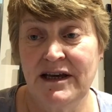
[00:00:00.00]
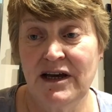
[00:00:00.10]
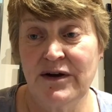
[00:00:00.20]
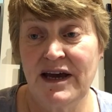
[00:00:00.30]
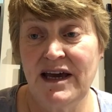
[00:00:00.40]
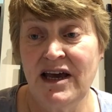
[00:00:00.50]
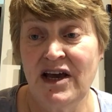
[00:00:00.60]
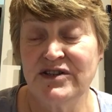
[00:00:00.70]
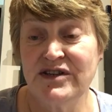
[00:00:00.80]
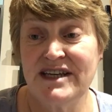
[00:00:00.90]
Okay,
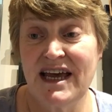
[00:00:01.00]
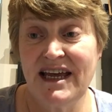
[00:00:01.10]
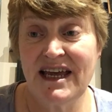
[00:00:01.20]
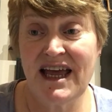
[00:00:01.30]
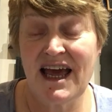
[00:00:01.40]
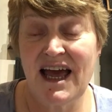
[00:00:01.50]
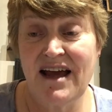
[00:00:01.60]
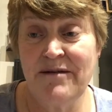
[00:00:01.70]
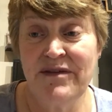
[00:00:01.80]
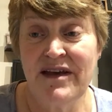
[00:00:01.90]
so take
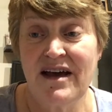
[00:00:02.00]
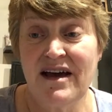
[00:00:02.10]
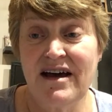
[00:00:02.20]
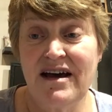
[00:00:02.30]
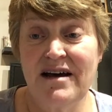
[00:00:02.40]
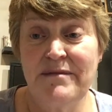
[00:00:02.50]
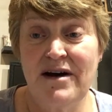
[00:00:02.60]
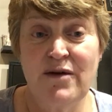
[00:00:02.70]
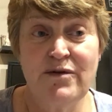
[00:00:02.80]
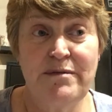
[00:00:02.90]
care.
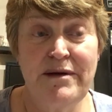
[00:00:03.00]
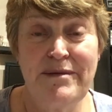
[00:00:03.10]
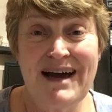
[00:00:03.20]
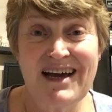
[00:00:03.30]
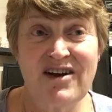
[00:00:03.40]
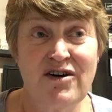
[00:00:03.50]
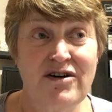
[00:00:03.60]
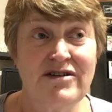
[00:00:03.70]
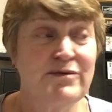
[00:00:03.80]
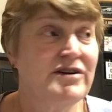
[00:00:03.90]
I will be back
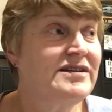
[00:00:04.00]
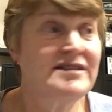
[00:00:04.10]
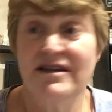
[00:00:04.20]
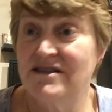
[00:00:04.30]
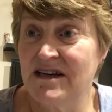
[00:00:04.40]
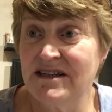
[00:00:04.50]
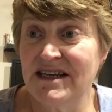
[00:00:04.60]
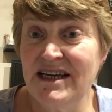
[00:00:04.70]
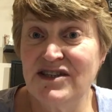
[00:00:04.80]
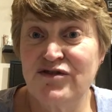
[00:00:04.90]
on
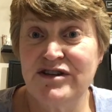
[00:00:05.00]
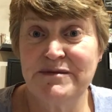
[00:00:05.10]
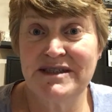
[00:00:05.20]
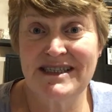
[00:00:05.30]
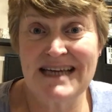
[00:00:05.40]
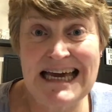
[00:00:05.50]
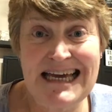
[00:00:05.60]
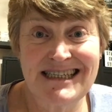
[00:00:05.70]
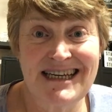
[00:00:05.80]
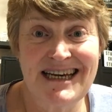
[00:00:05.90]
Sunday is Christmas Day,
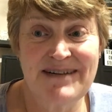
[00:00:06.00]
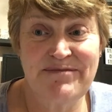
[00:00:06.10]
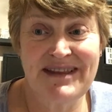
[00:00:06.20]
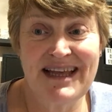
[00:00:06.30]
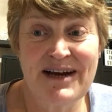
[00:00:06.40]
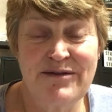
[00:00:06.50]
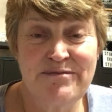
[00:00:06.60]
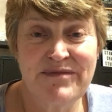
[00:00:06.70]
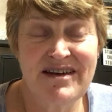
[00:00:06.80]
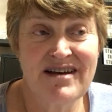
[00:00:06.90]
isn't it? Now,
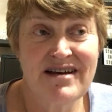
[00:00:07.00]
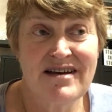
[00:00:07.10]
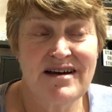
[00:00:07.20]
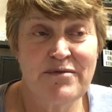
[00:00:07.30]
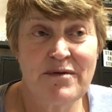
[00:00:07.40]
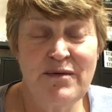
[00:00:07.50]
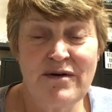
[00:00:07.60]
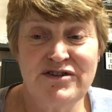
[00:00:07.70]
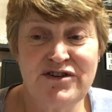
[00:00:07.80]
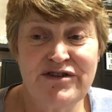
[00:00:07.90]
I probably
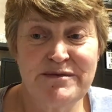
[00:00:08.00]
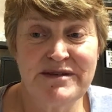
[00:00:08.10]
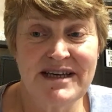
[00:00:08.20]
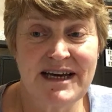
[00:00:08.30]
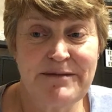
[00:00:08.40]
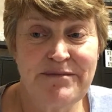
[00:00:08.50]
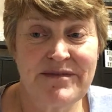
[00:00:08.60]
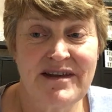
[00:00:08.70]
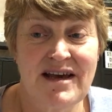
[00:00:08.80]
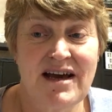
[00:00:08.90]
won't do Christmas Day.
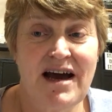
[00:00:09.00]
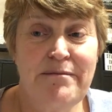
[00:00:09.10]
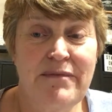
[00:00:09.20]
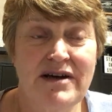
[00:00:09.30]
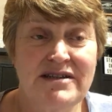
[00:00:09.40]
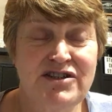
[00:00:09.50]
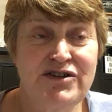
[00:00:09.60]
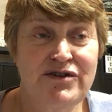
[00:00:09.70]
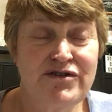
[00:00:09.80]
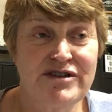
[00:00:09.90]
I might
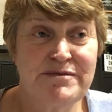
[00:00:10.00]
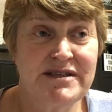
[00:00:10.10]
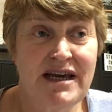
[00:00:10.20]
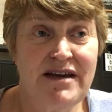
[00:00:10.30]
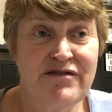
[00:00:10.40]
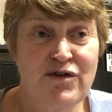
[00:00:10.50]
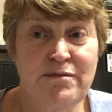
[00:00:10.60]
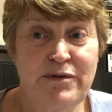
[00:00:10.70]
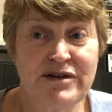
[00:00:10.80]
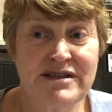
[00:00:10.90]
do Christmas Eve or
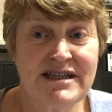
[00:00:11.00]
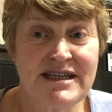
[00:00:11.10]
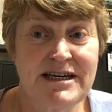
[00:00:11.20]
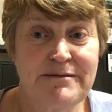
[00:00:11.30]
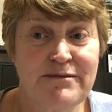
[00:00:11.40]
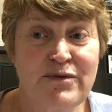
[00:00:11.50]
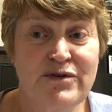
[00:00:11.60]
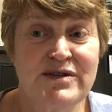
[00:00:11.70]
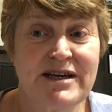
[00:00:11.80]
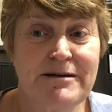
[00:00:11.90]
Boxing Day. We'll
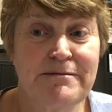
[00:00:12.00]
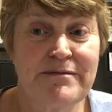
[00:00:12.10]
see.